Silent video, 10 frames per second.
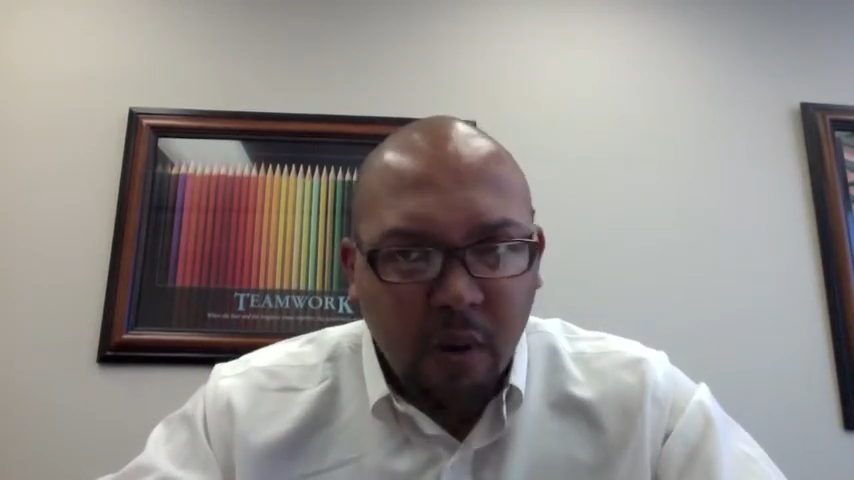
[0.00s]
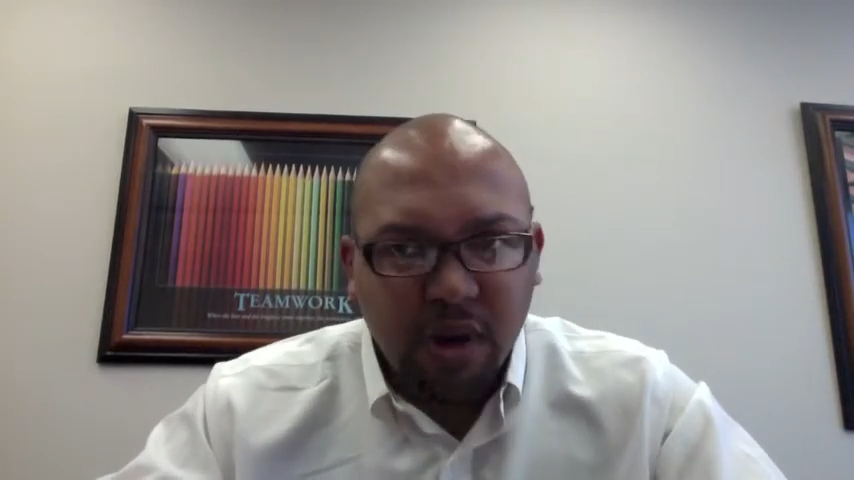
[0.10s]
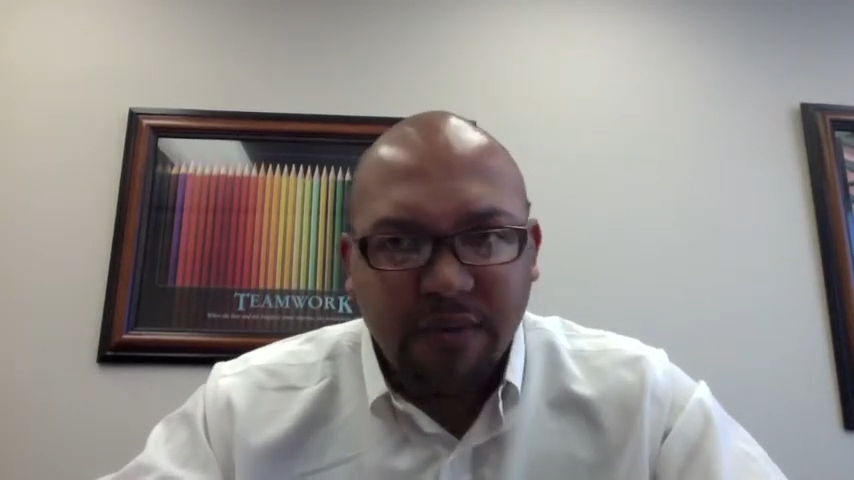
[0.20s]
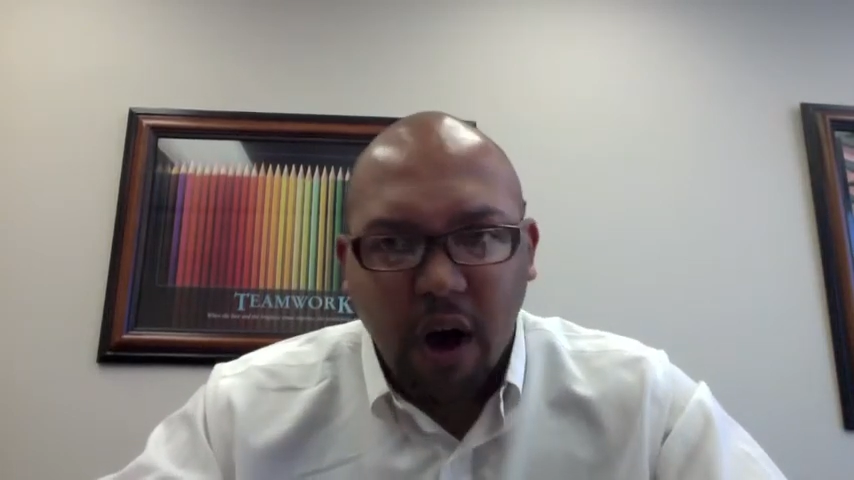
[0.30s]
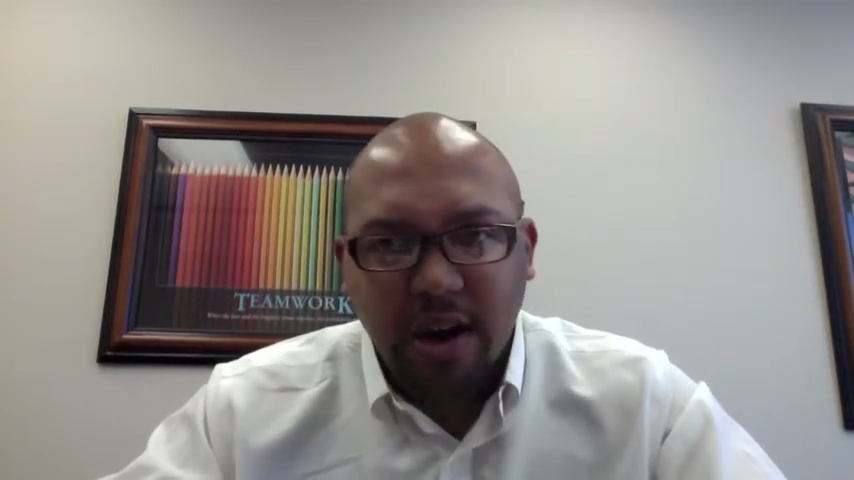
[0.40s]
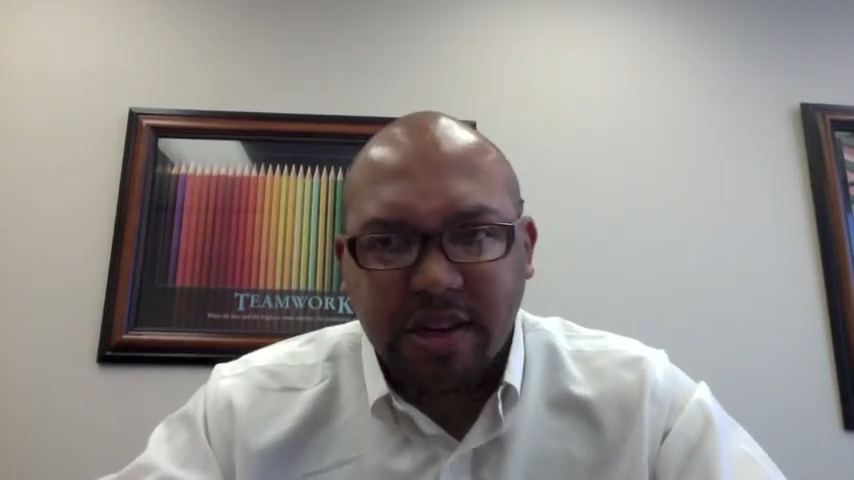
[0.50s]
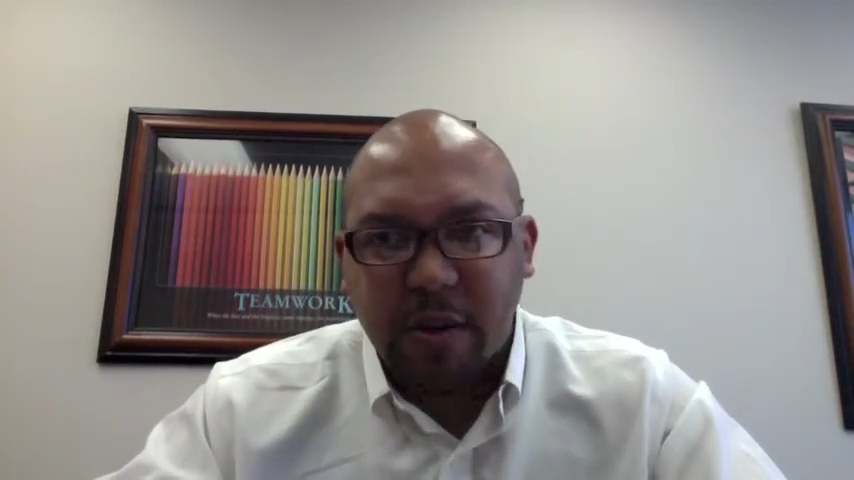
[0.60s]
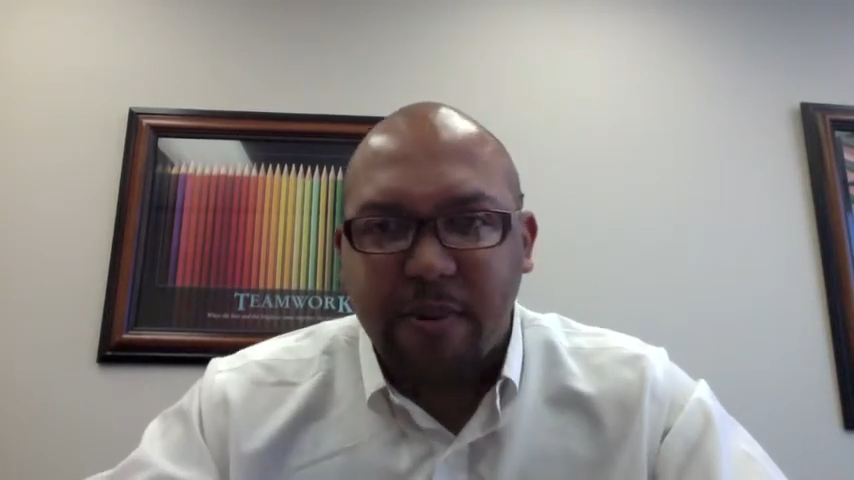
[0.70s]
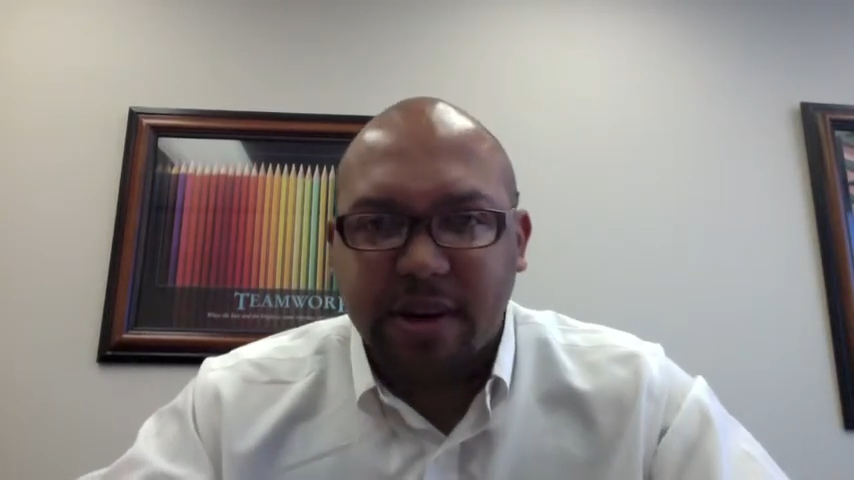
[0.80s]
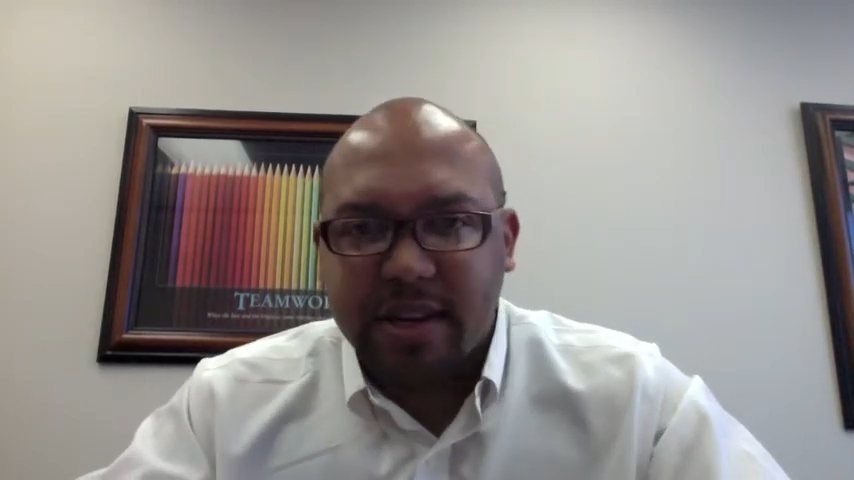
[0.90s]
We've
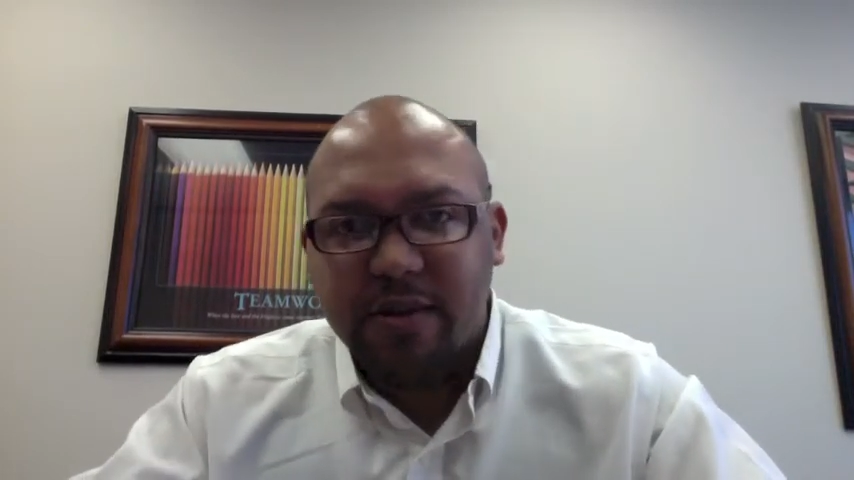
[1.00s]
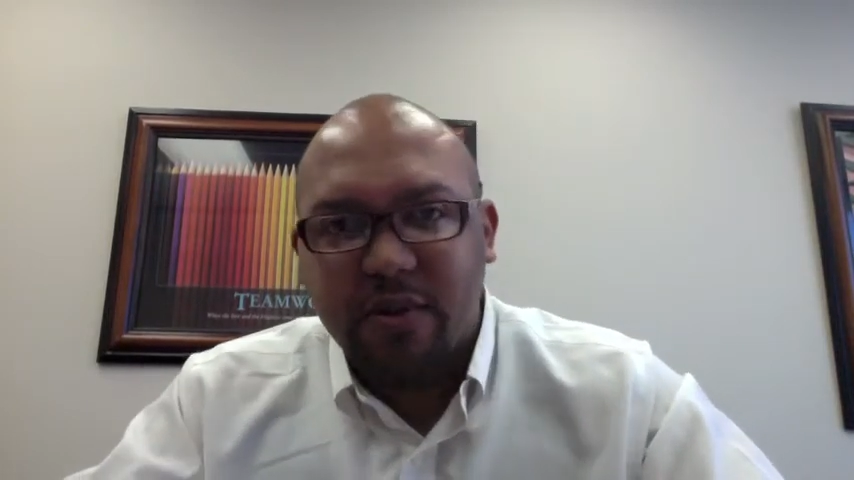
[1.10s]
also part-